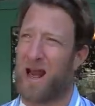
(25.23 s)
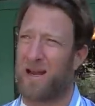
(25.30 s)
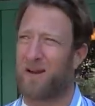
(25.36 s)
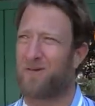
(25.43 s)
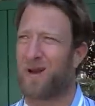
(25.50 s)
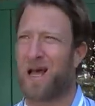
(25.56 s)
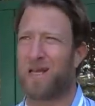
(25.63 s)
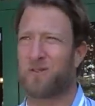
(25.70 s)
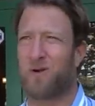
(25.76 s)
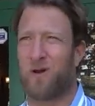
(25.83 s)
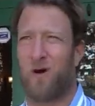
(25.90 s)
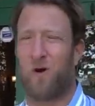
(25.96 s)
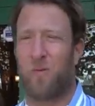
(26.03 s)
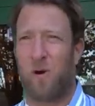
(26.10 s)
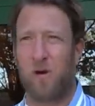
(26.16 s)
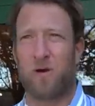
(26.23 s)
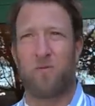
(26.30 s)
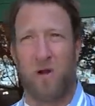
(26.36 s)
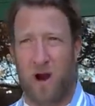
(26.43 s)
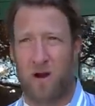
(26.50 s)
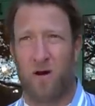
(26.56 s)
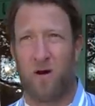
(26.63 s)
I didn't realize we are in Hoboken.
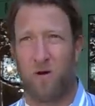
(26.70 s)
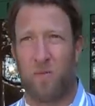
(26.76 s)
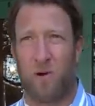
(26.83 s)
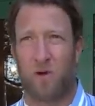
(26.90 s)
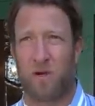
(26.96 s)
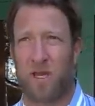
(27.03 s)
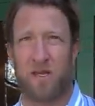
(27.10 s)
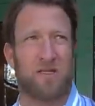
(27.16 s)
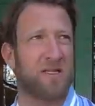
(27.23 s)
We are in Hoboken.